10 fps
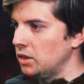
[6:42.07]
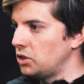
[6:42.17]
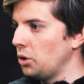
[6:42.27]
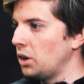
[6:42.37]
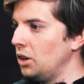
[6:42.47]
in the
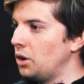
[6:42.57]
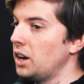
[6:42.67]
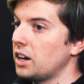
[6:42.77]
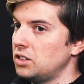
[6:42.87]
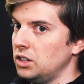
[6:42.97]
toge, you
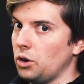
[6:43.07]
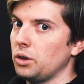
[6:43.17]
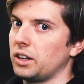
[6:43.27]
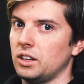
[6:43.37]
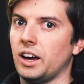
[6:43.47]
can actually
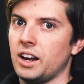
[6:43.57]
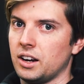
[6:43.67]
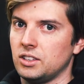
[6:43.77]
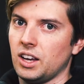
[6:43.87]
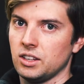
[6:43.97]
go like 9
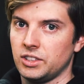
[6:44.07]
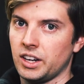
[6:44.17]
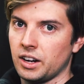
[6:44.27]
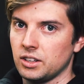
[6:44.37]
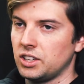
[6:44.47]
out of 10,
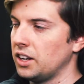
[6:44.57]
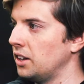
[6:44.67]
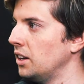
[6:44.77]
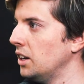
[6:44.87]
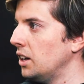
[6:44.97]
10 out of
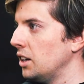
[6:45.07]
10.